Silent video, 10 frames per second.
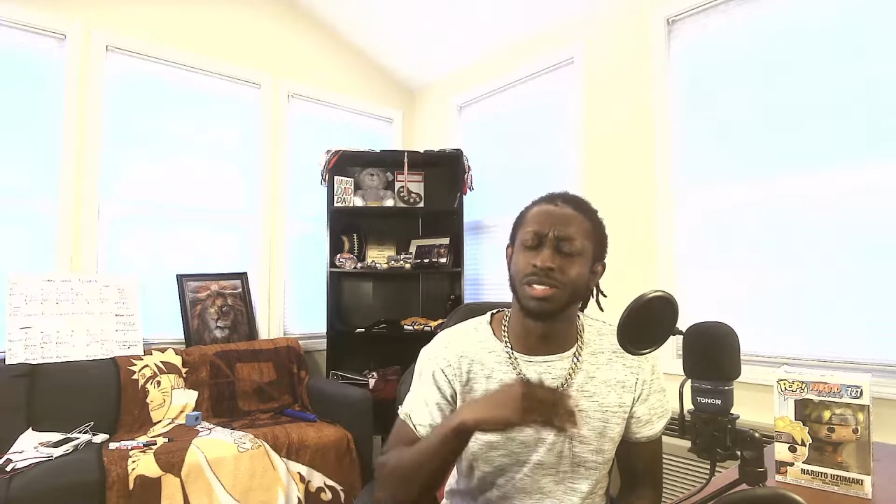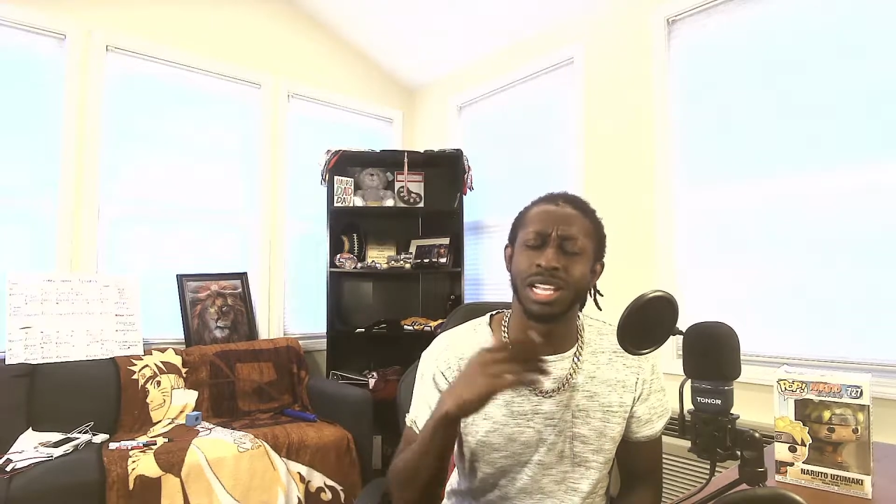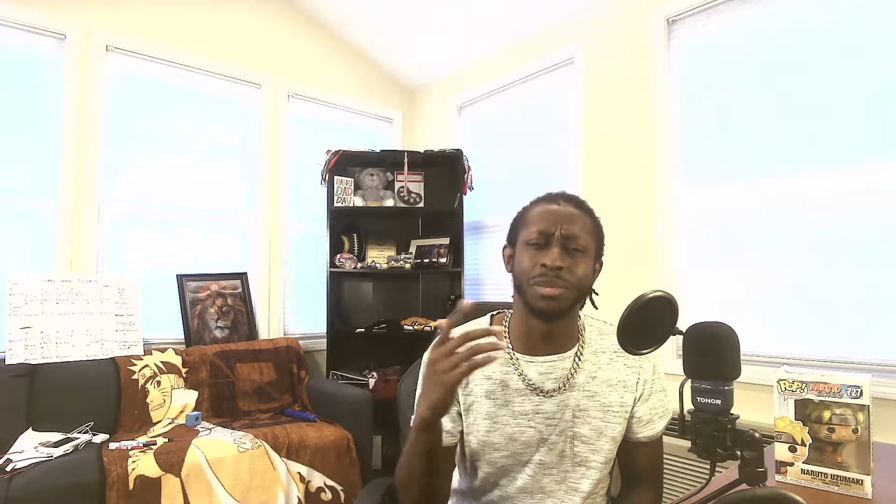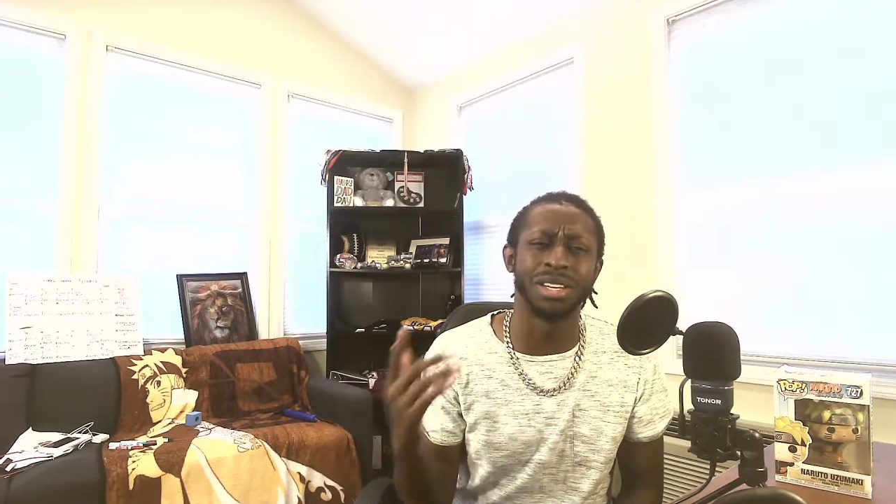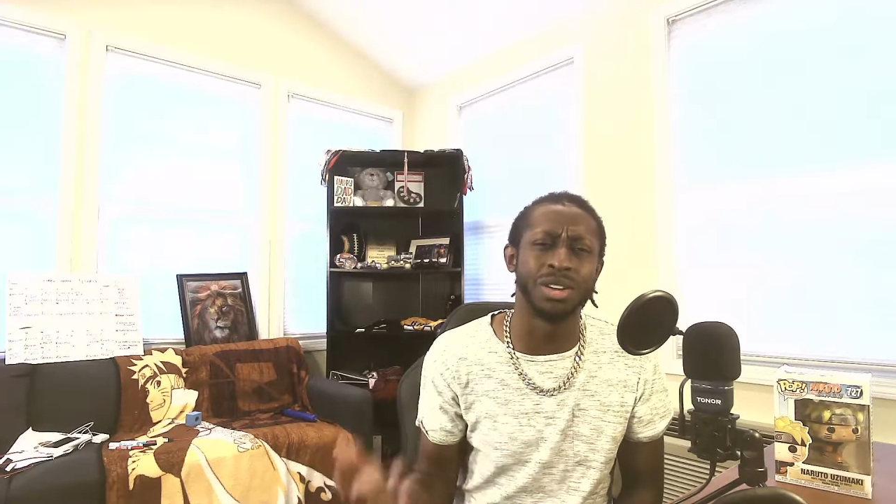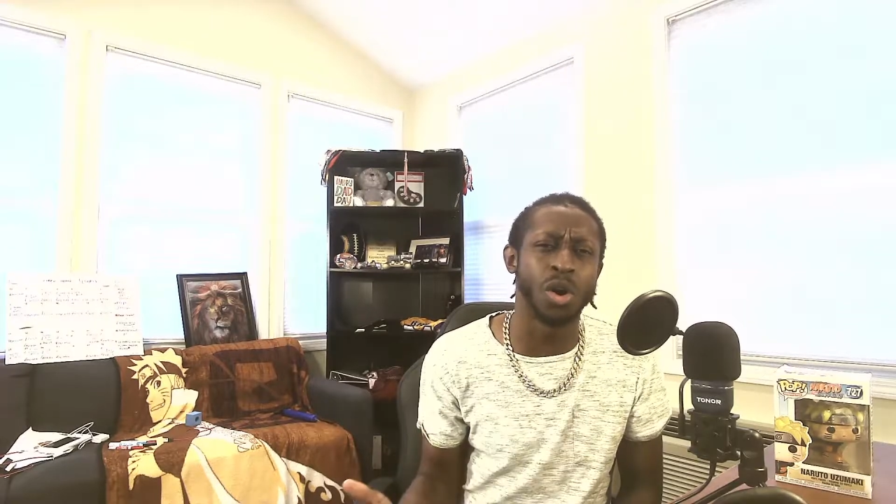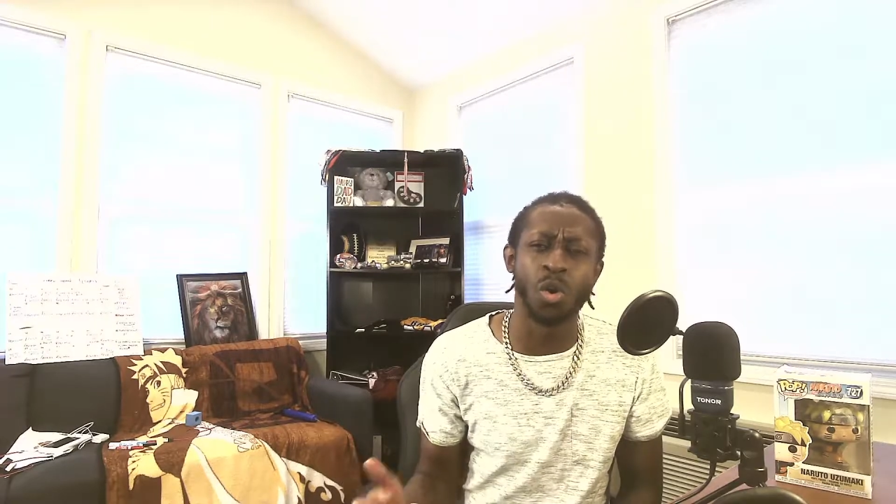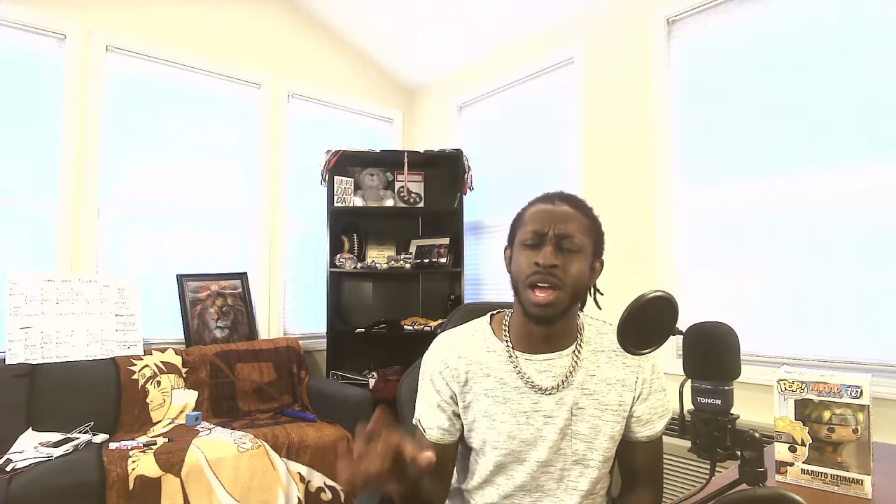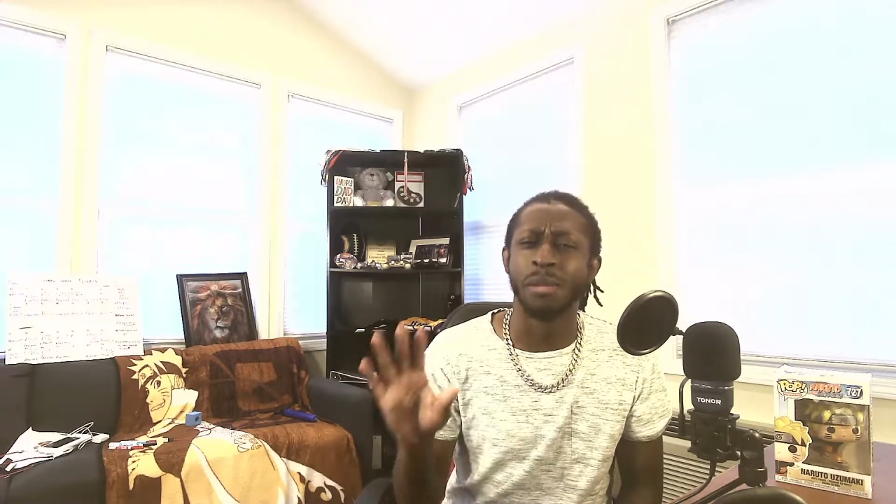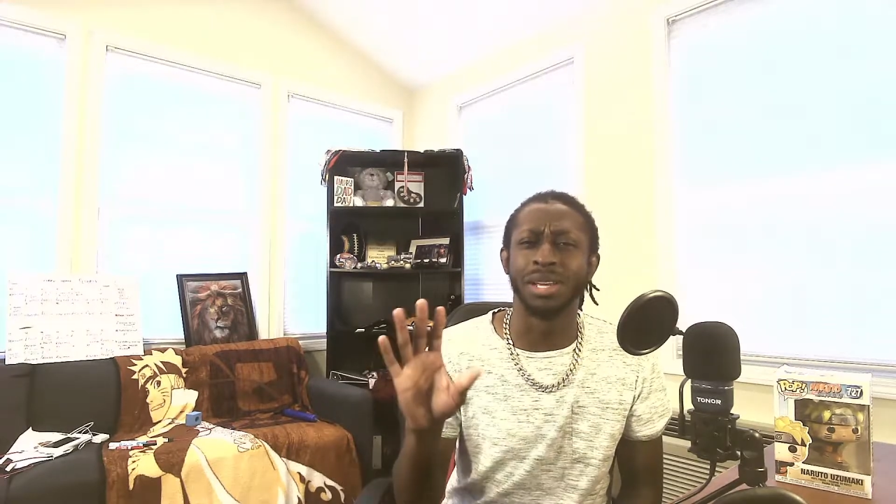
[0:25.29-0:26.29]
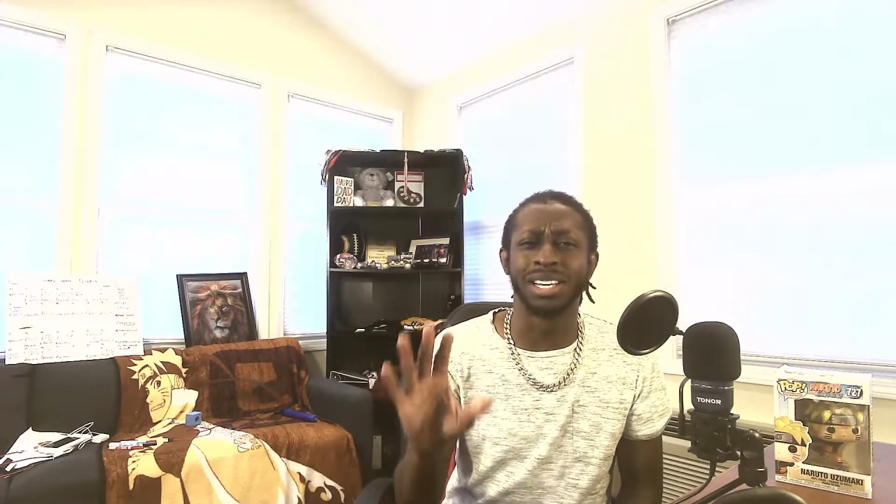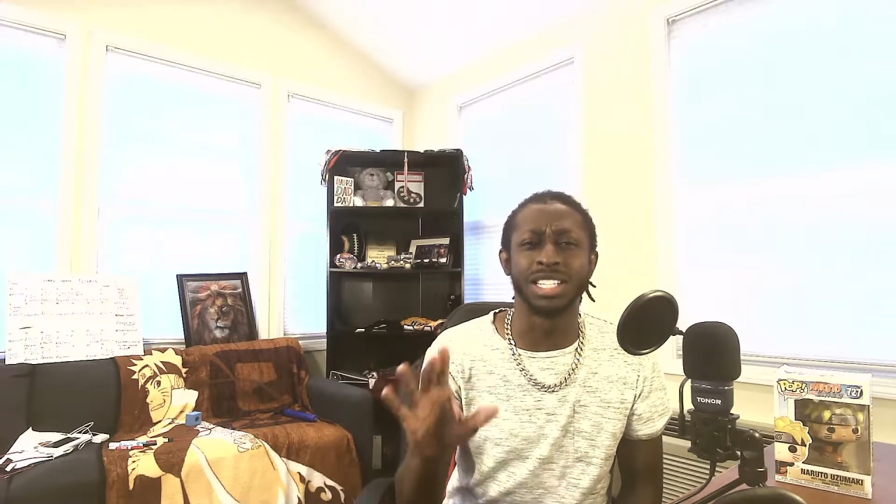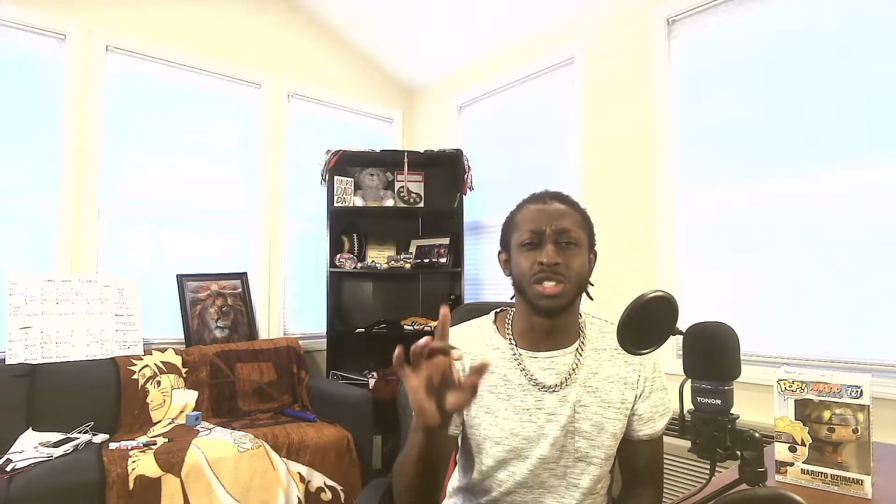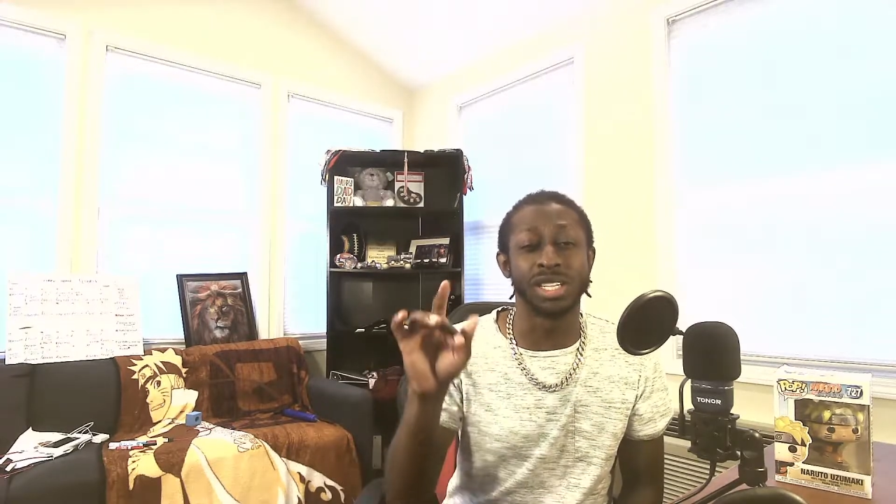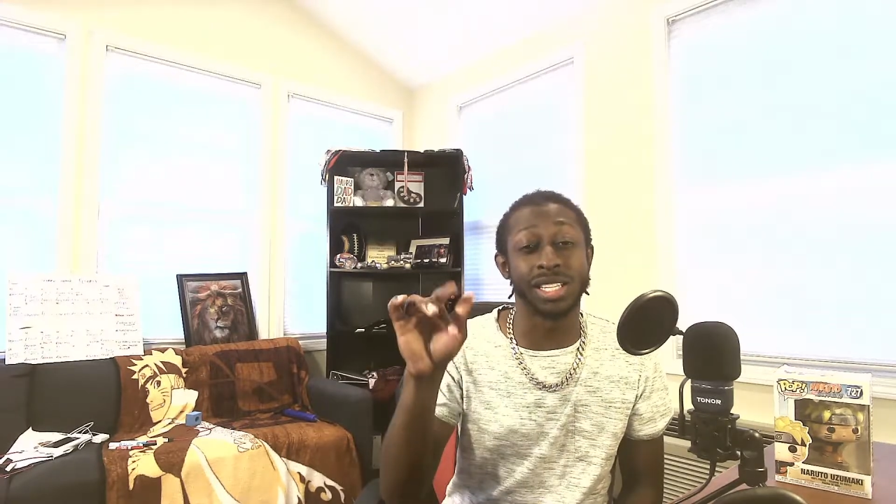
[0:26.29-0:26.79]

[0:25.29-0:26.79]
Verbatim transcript: let me know because you guys